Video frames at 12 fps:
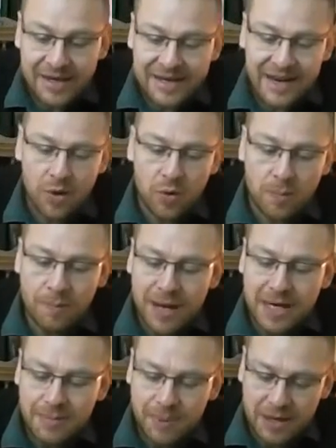Now,
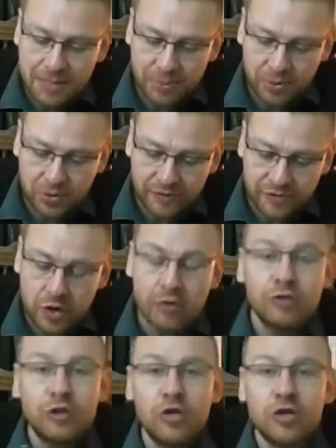many people have sort
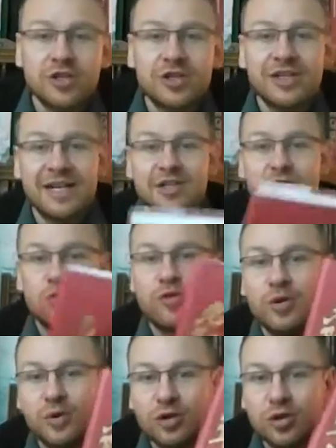of looked at Natori
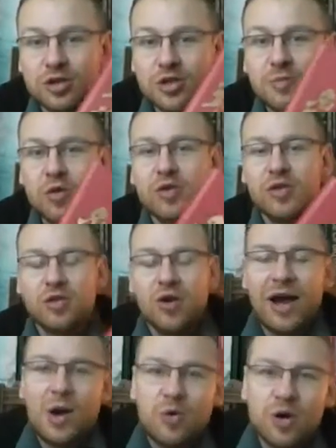Ryu and looked at the book and
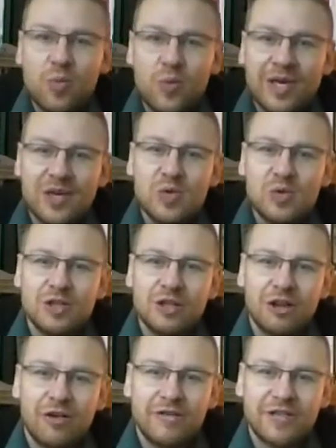thought, how can we use a
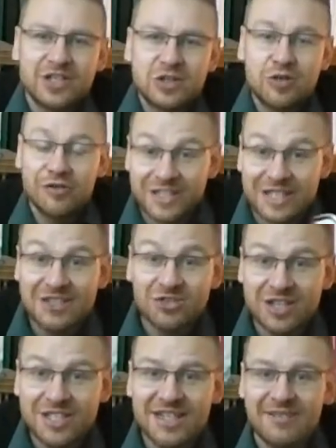lot of this stuff? It's
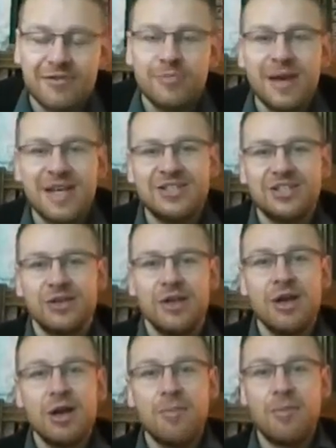interesting information,
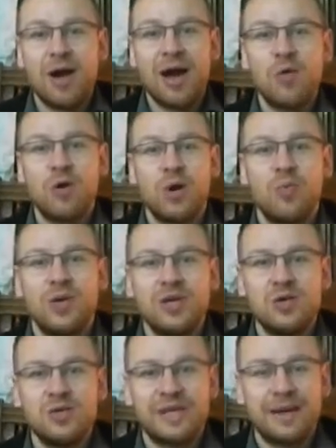but how can we
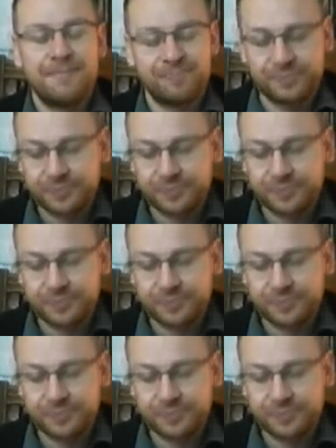use it?